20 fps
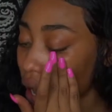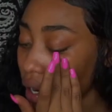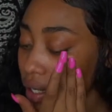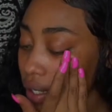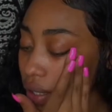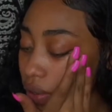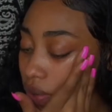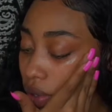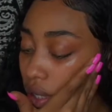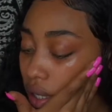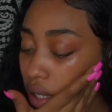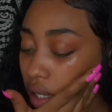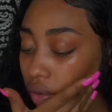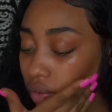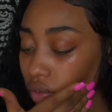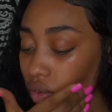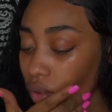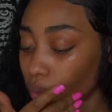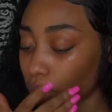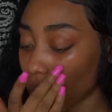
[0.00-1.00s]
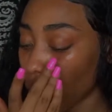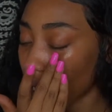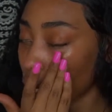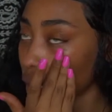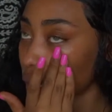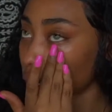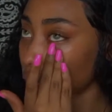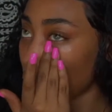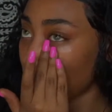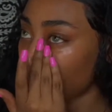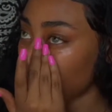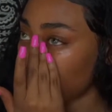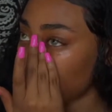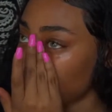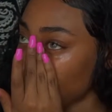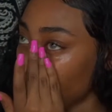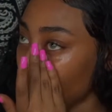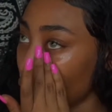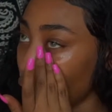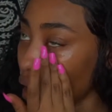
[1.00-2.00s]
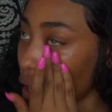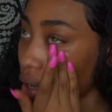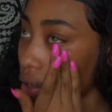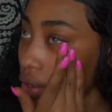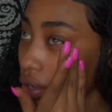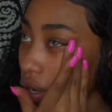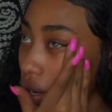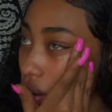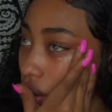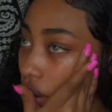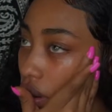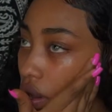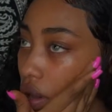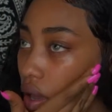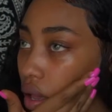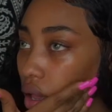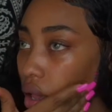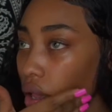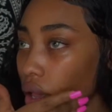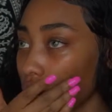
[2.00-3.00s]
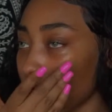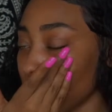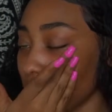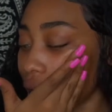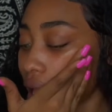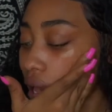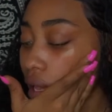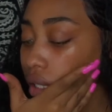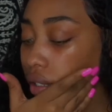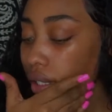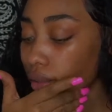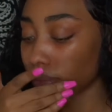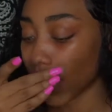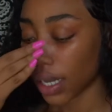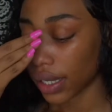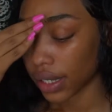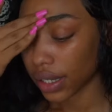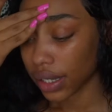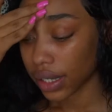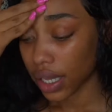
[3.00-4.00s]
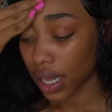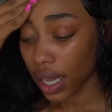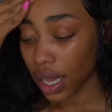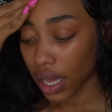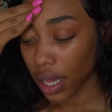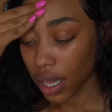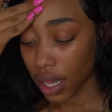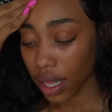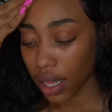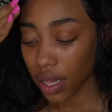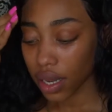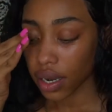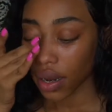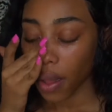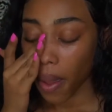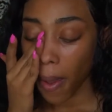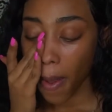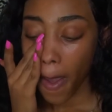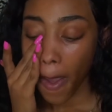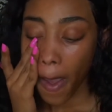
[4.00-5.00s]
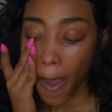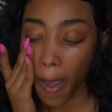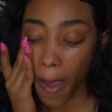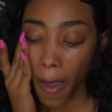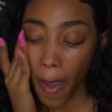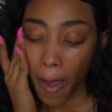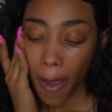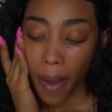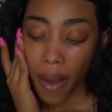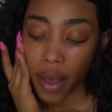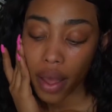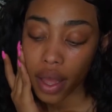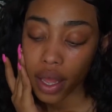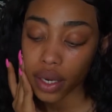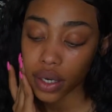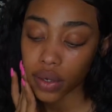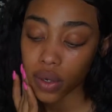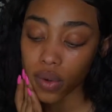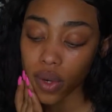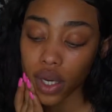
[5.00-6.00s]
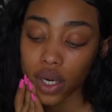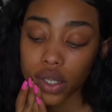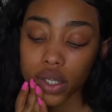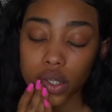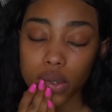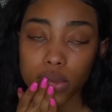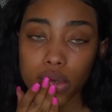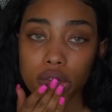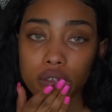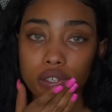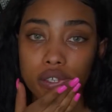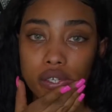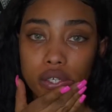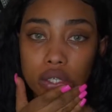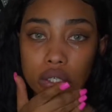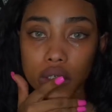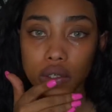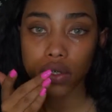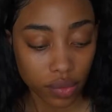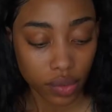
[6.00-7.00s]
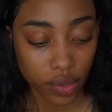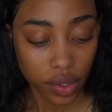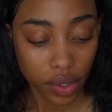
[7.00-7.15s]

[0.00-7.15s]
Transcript: I just want to give the product time to, like, you know, get into my skin and do what it's supposed to do.